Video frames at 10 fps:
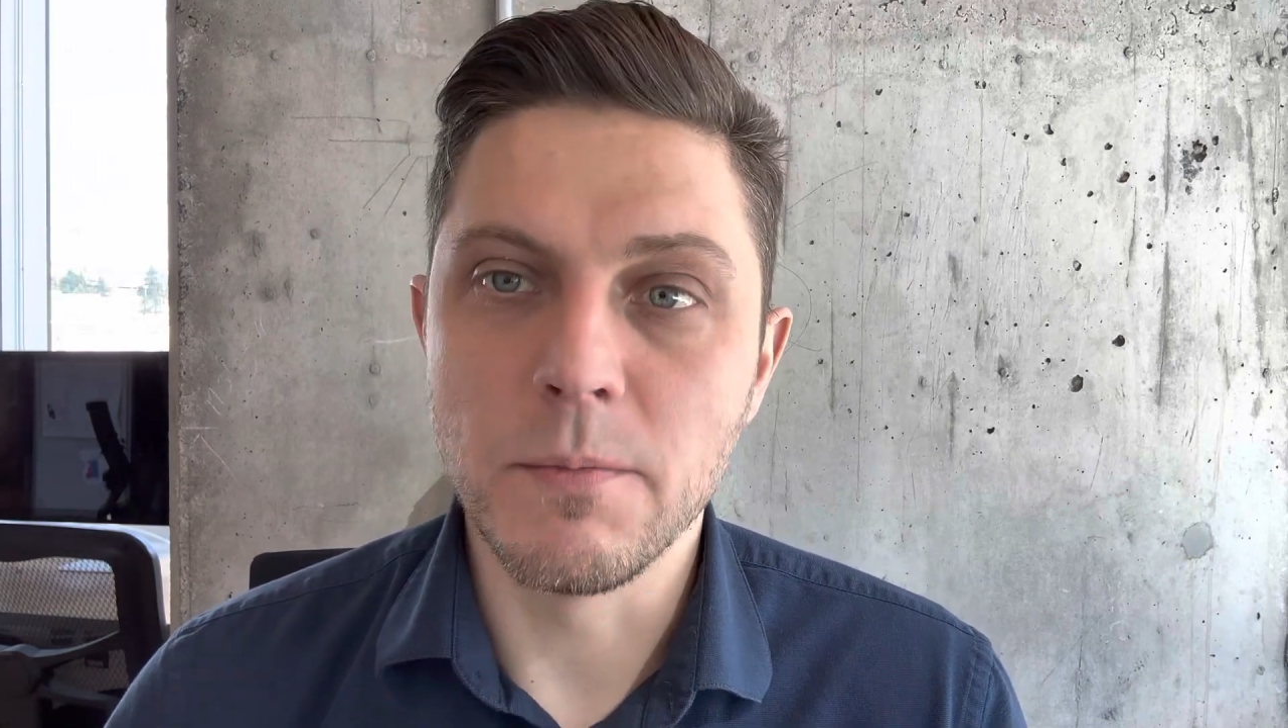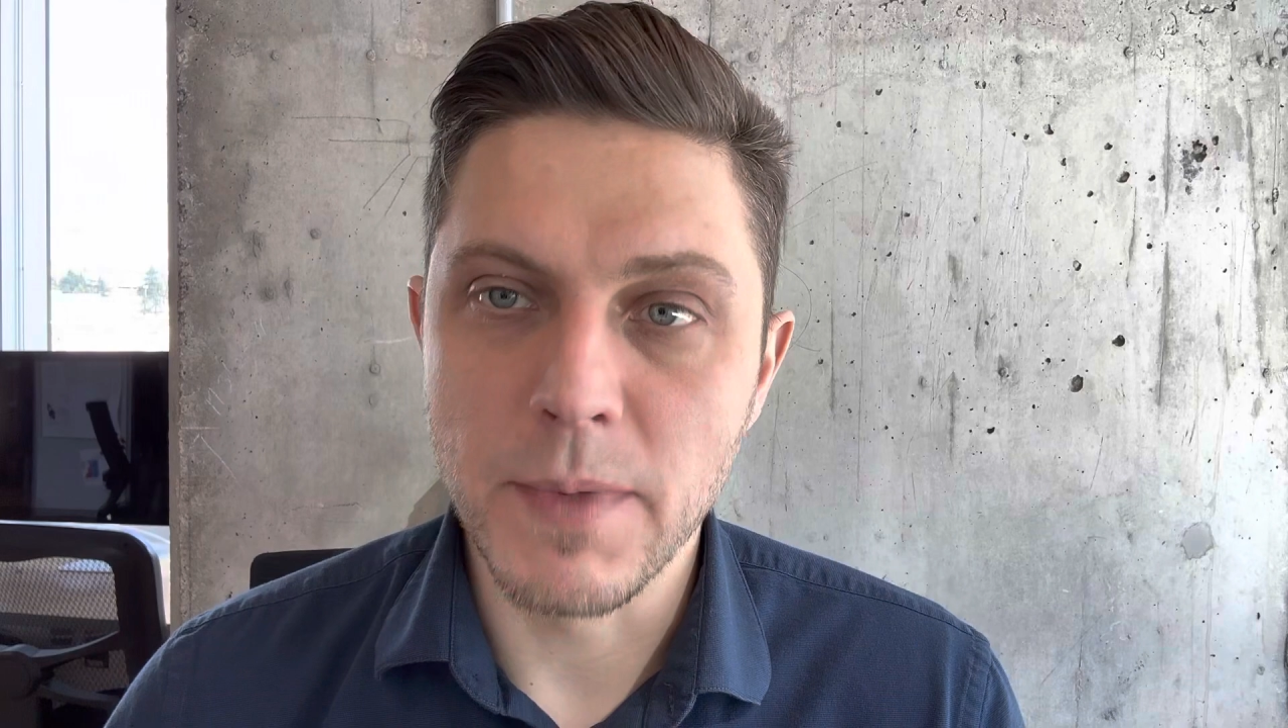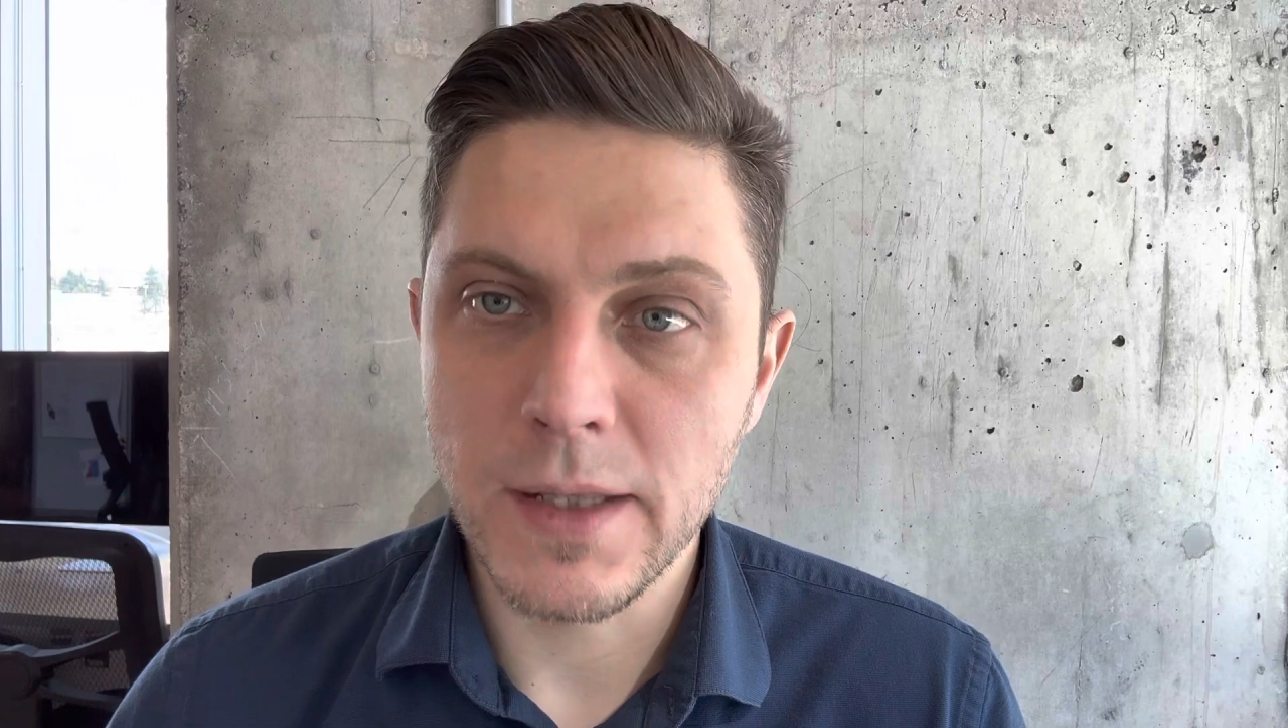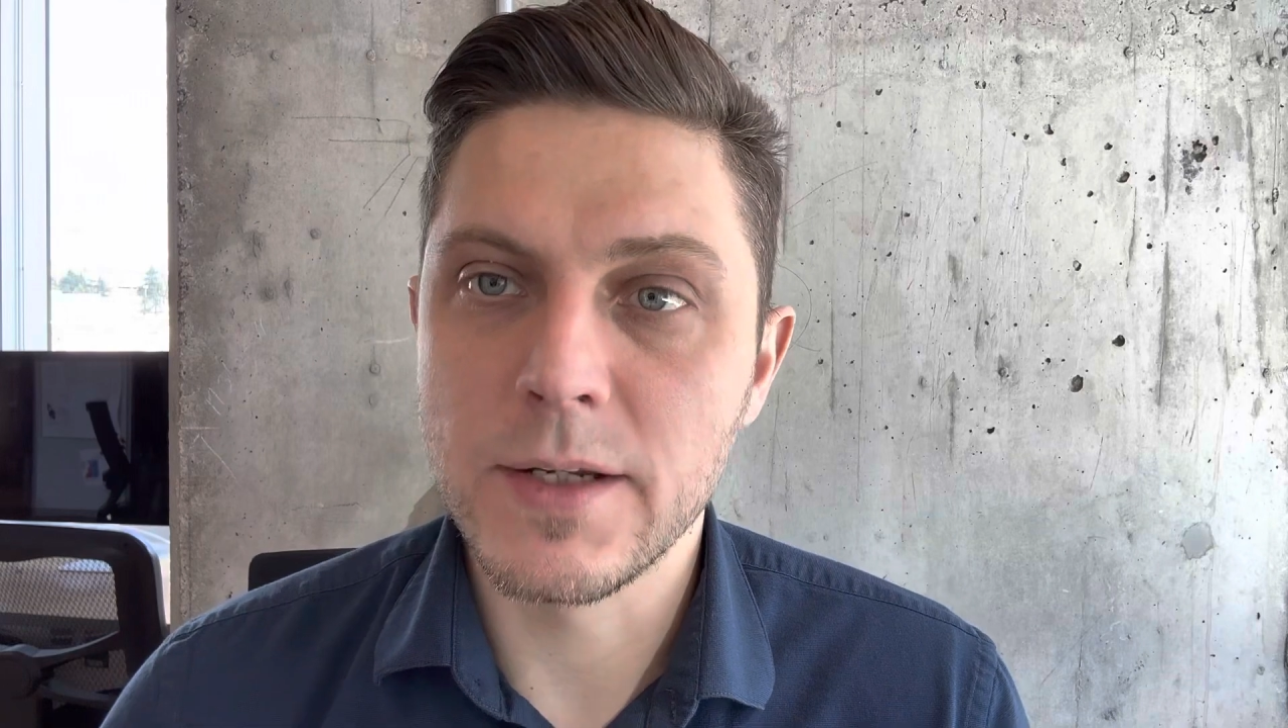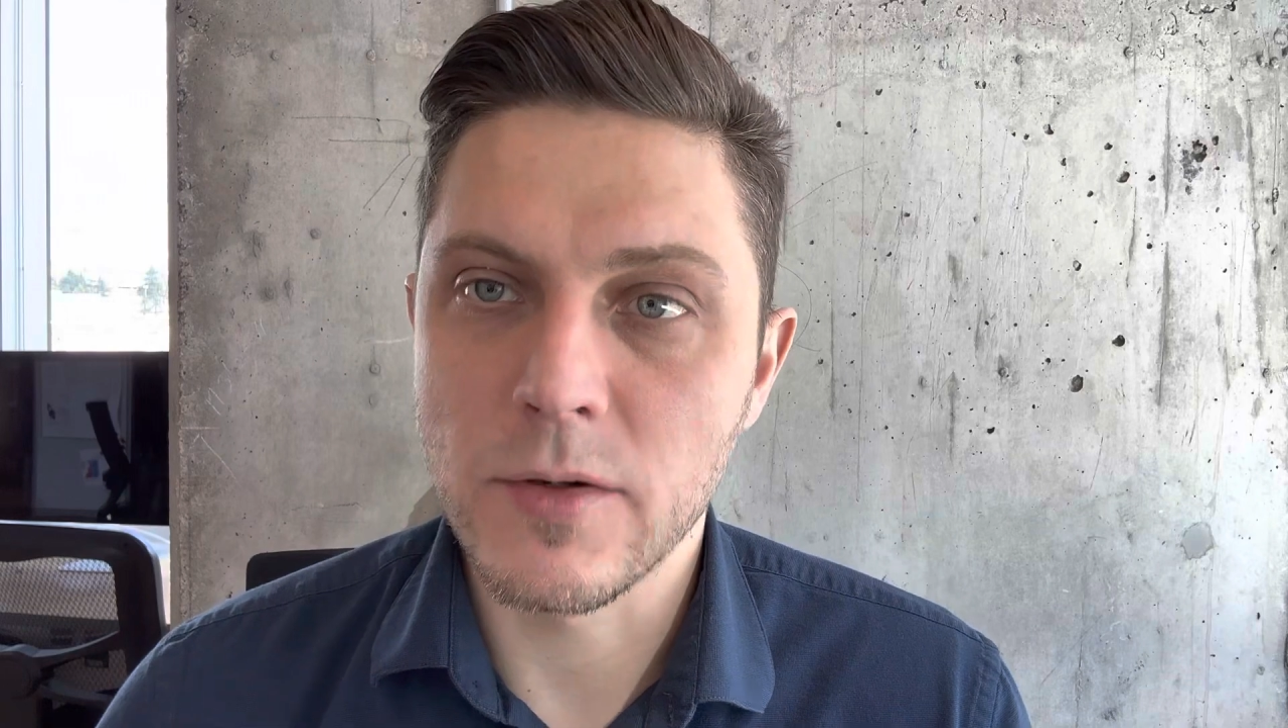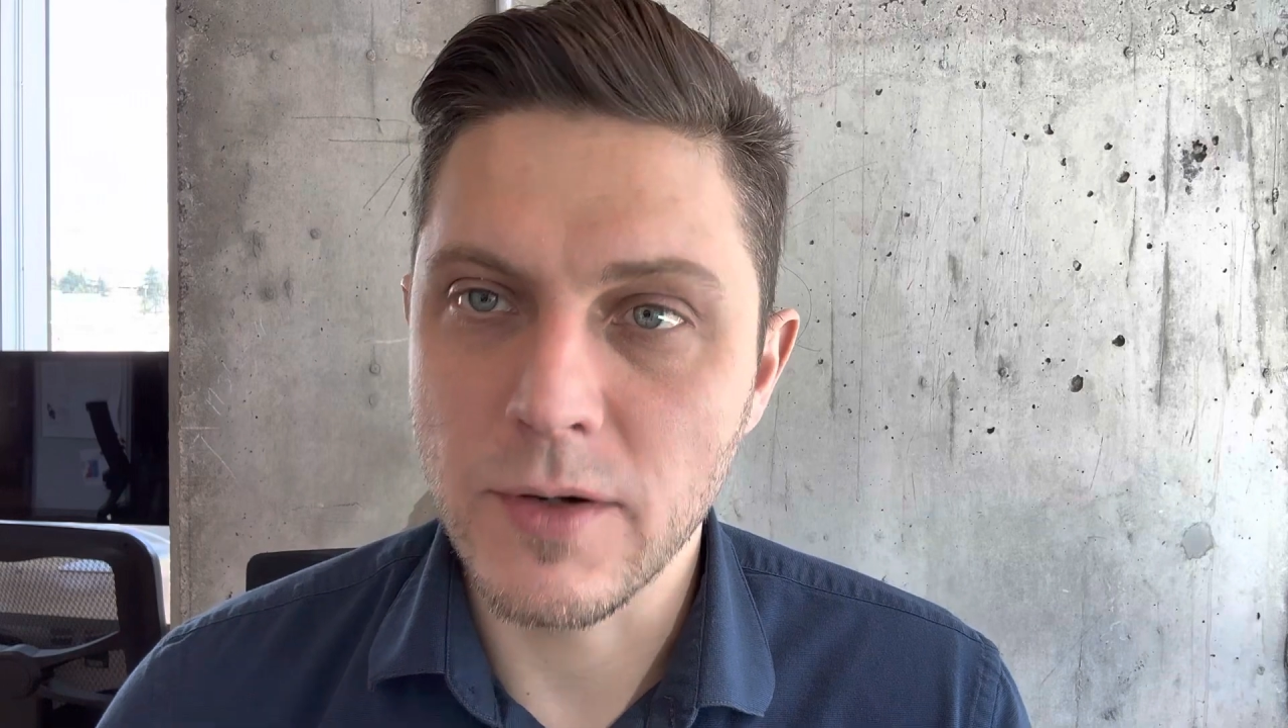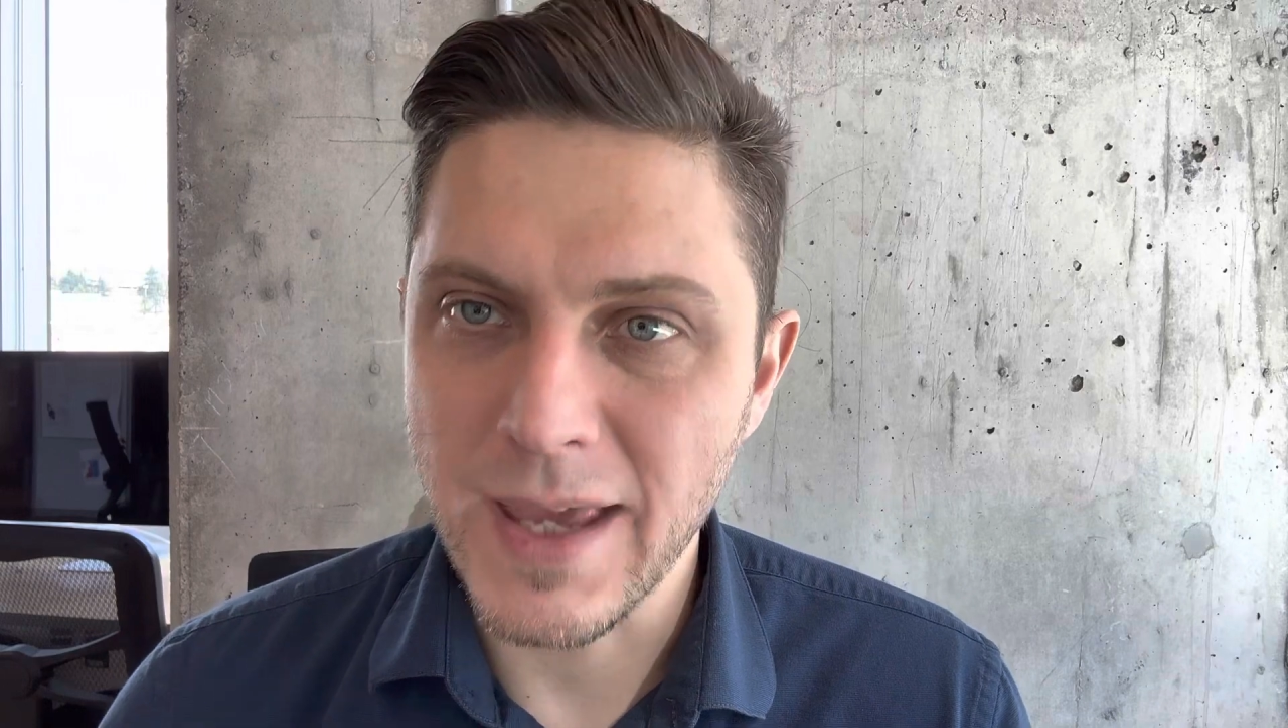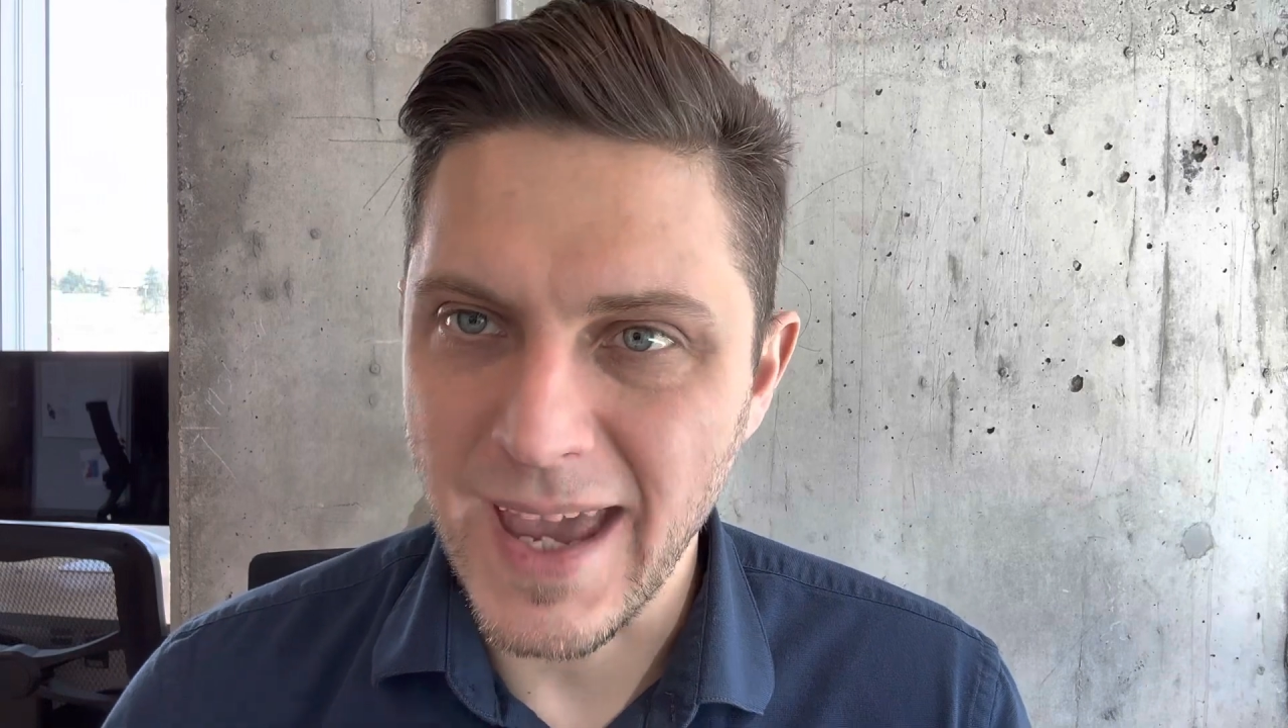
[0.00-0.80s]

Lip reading: military